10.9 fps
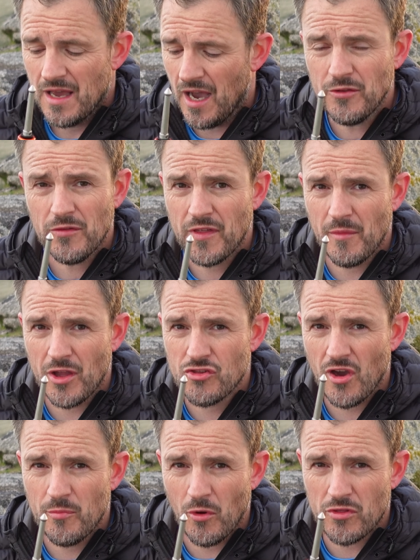I don't think my
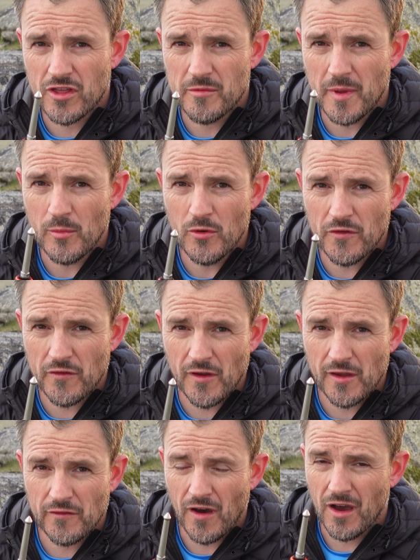tripod's gonna be moving
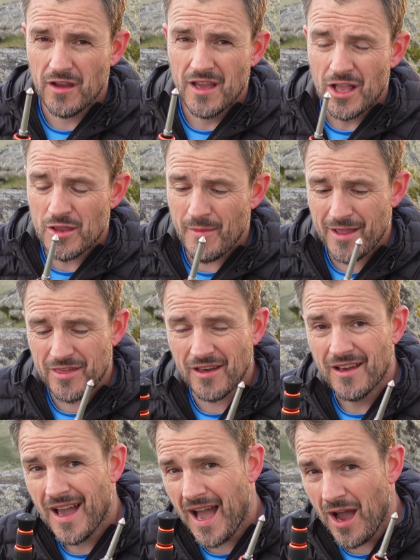very far, no matter
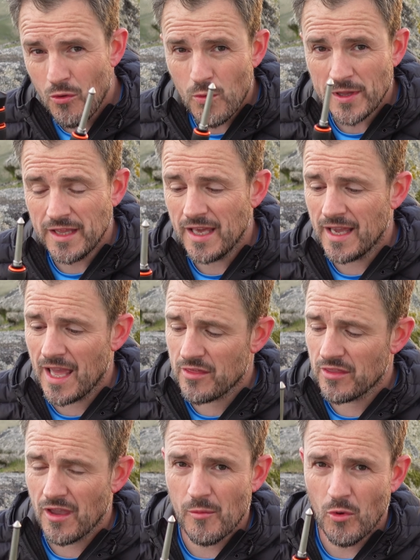how windy it gets
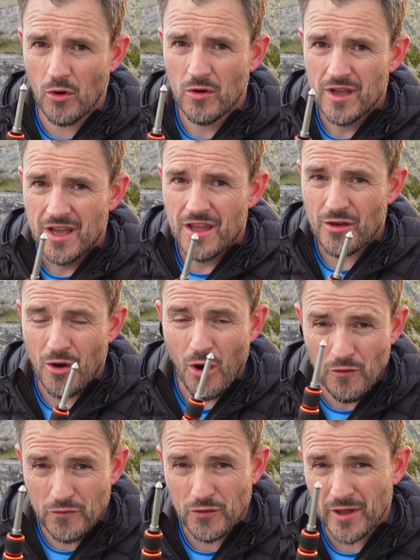in Dartmoor. So
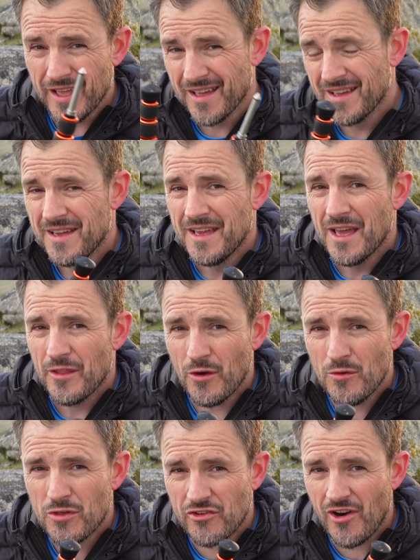hopefully
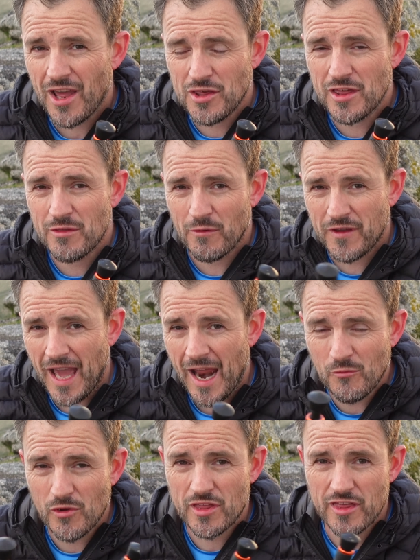those crashes of
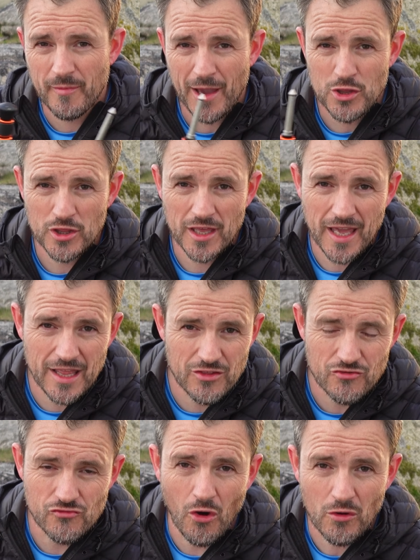cameras smashing
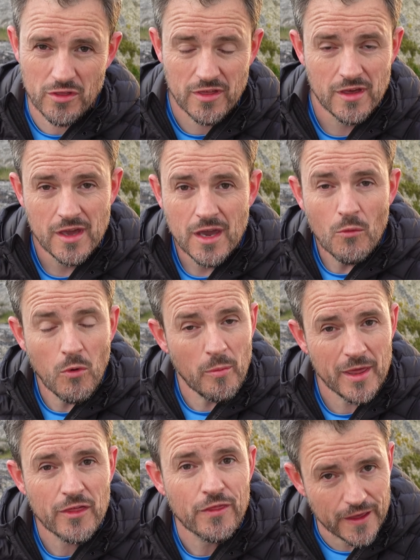against rocks will
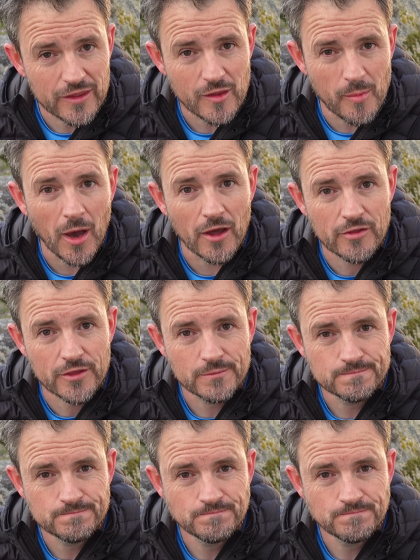be a thing of the past.